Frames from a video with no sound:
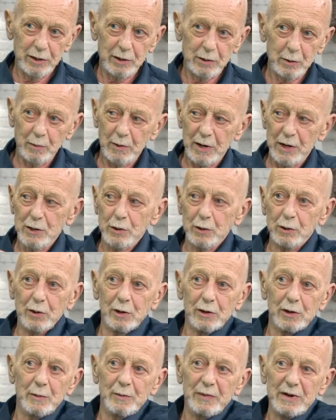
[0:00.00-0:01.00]
to where you're
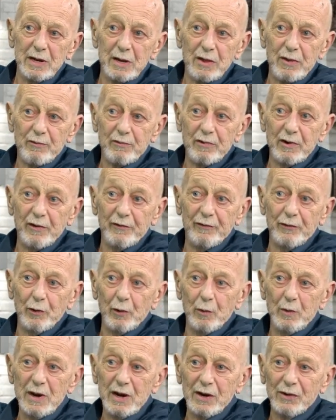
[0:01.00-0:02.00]
going to be in 3 or
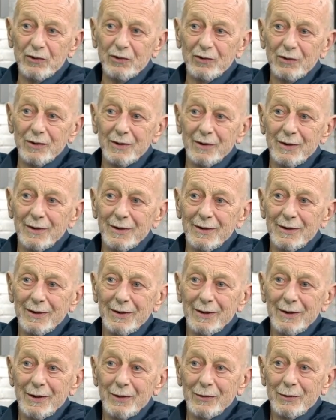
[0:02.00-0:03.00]
4 weeks. Mm-hmm.
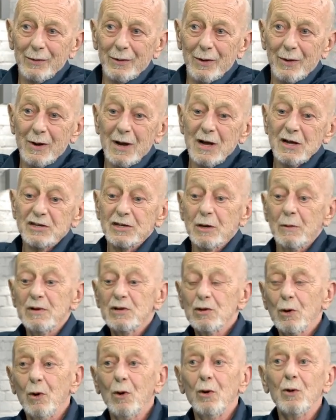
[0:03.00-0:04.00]
You know, so
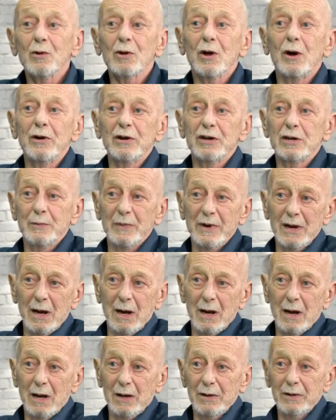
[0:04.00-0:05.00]
it's all going to be
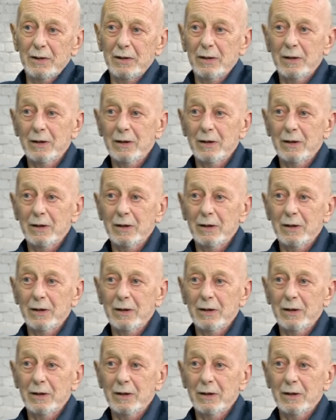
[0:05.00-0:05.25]
hard.